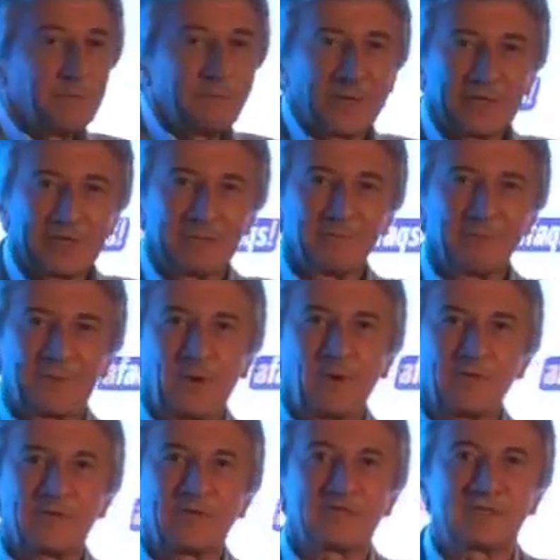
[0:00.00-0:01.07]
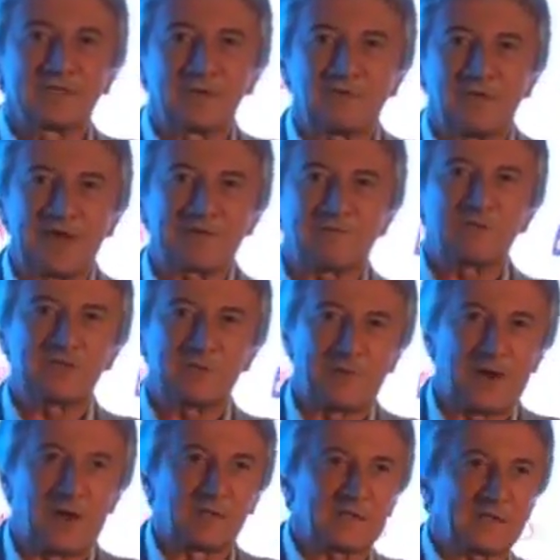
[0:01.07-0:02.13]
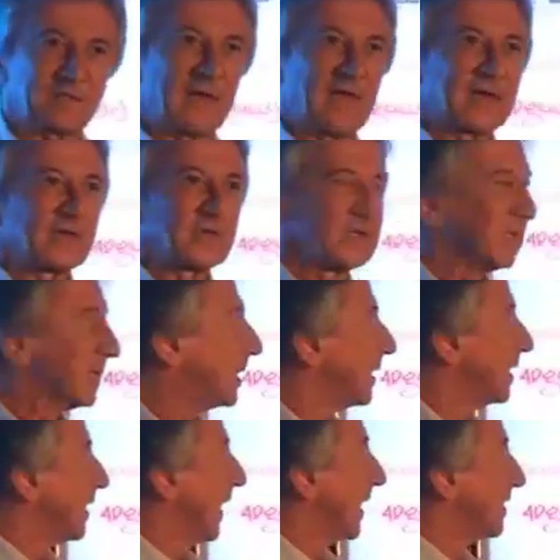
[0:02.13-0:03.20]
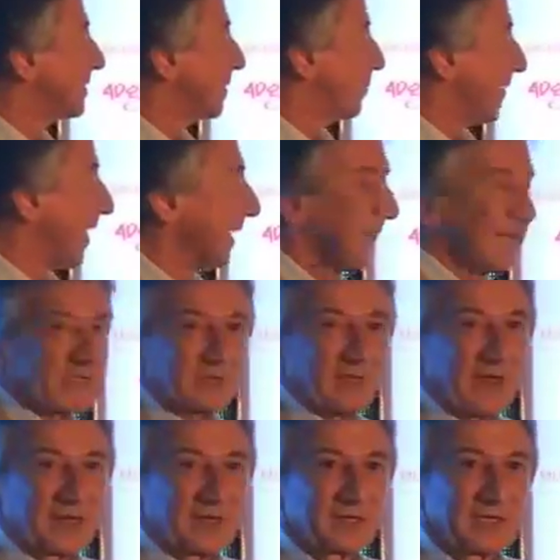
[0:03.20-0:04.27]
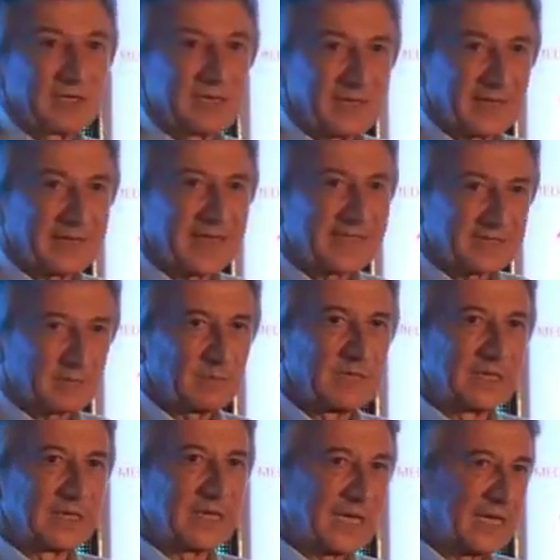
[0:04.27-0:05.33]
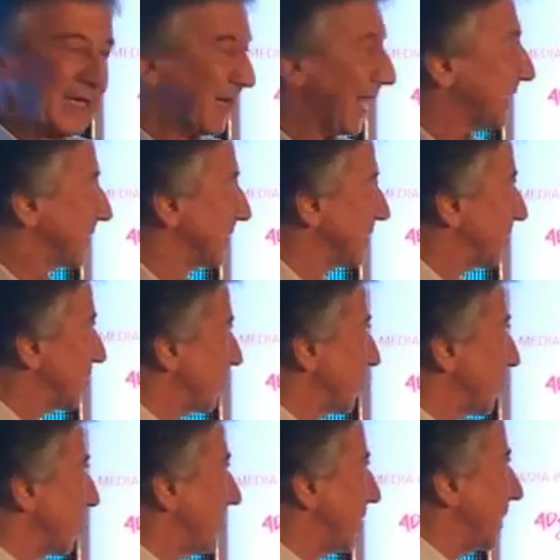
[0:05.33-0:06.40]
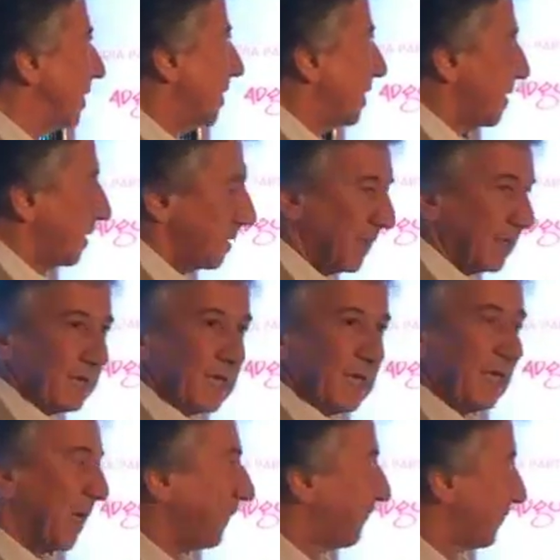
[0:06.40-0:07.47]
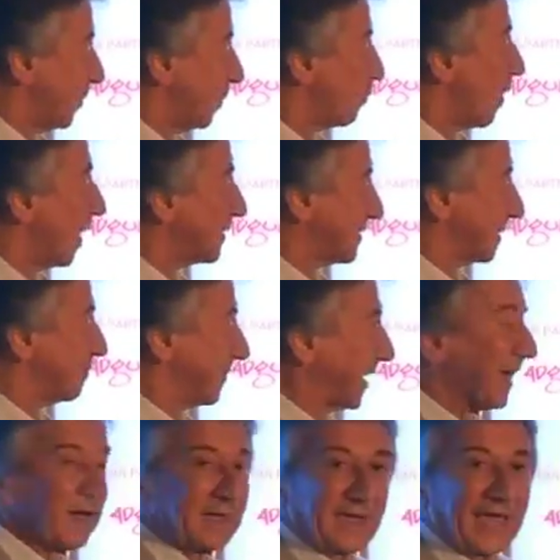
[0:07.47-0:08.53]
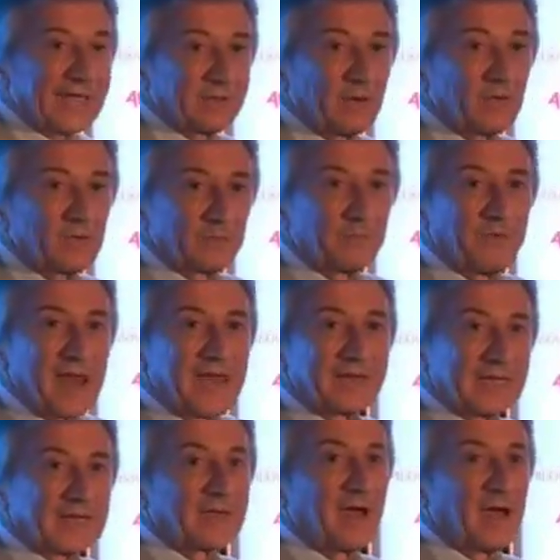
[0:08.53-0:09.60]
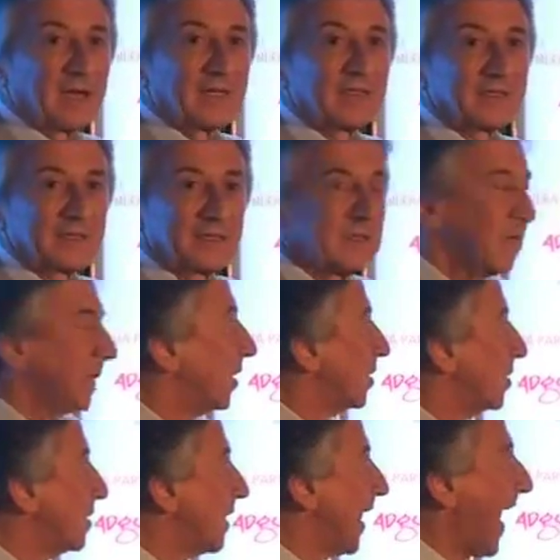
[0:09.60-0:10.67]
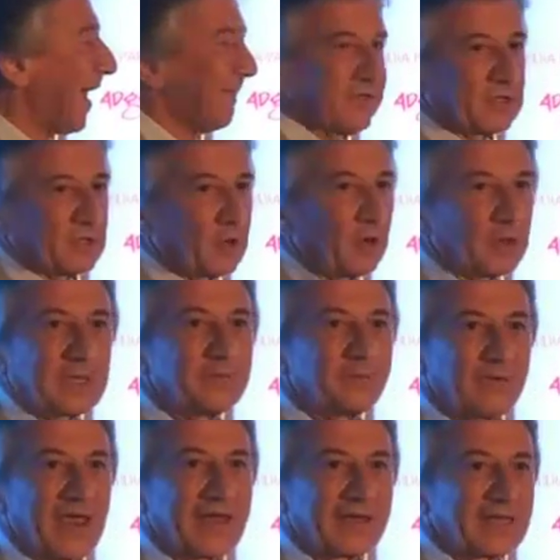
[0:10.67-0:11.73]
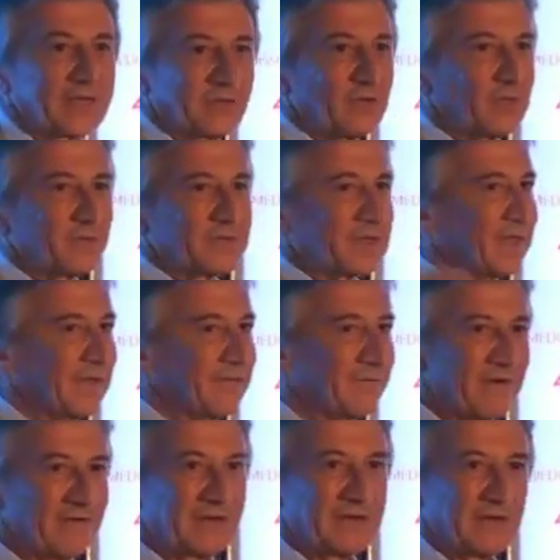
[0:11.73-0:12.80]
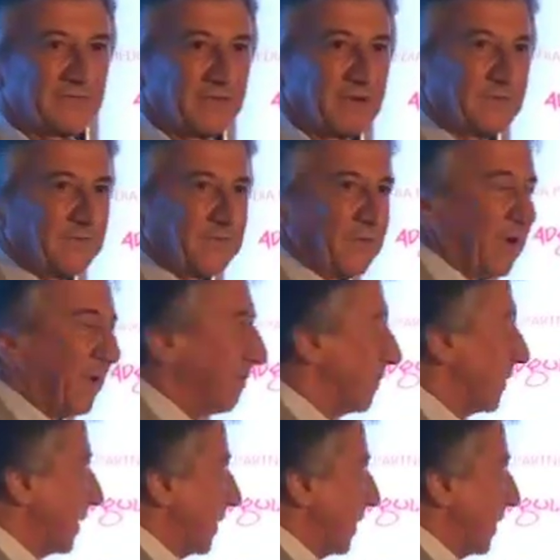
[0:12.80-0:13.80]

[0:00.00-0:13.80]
but both as a direct response strategy and as a branding strategy. And I think that's one of the key lessons here, that if you want to get those branding dollars, you have to talk in branding terms, and they're very different from